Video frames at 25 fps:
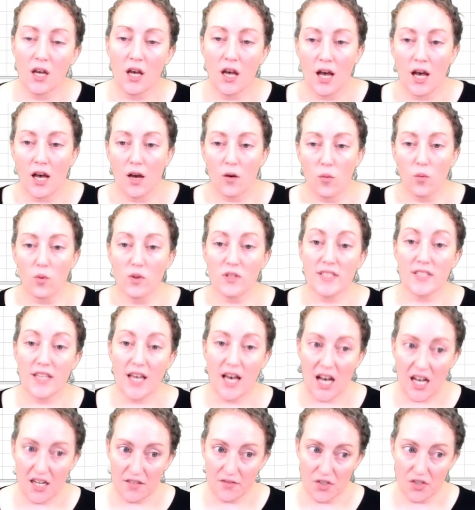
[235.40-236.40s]
Once you
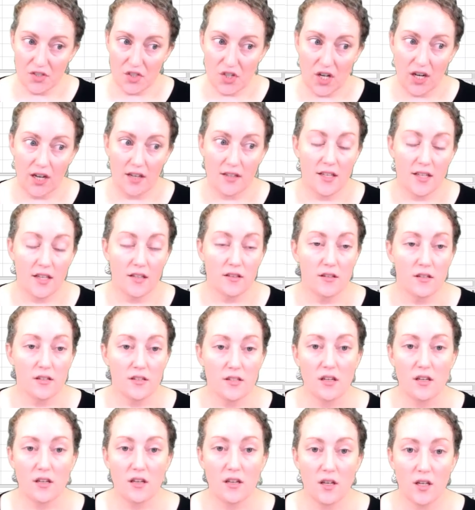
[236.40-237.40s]
have your chart, then there's
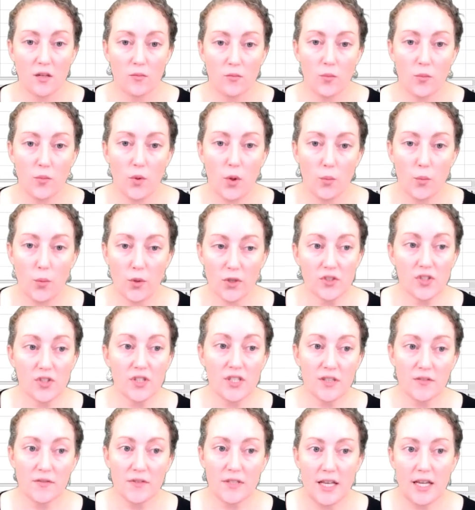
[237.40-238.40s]
a bunch of
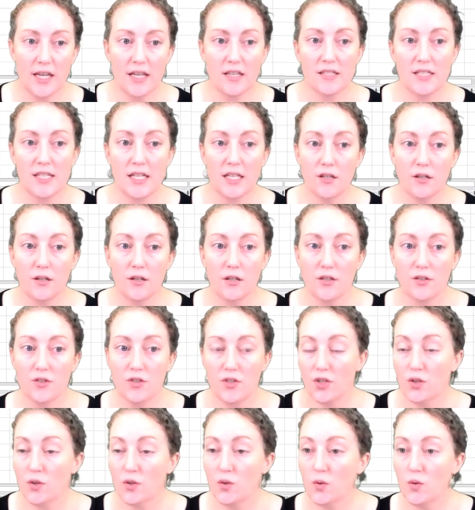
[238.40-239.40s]
different things that you can
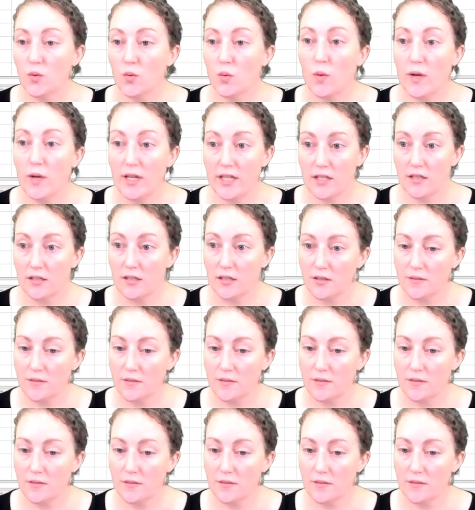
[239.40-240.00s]
do with it.